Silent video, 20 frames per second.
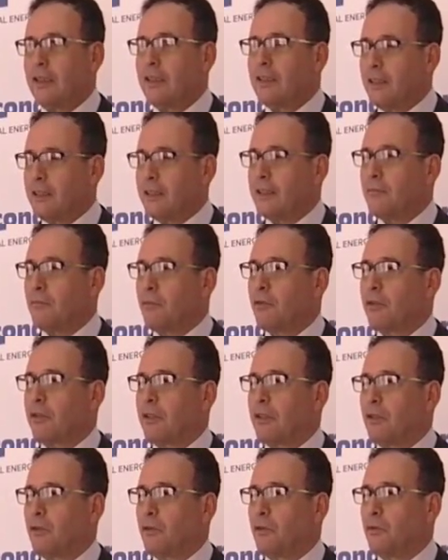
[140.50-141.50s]
this is
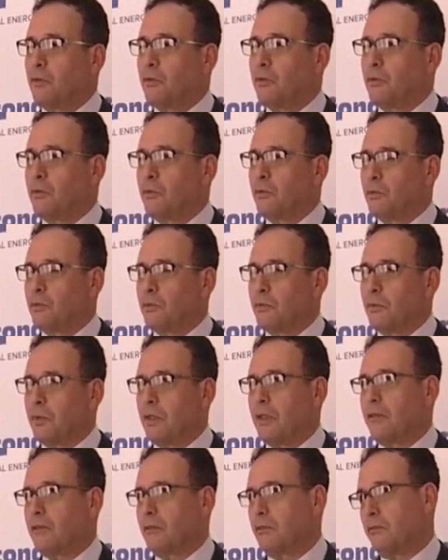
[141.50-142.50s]
important
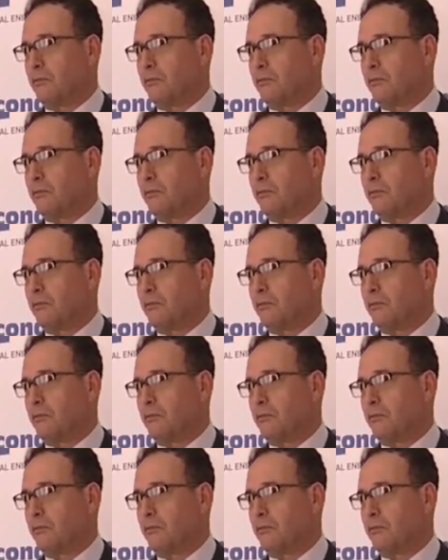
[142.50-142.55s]
to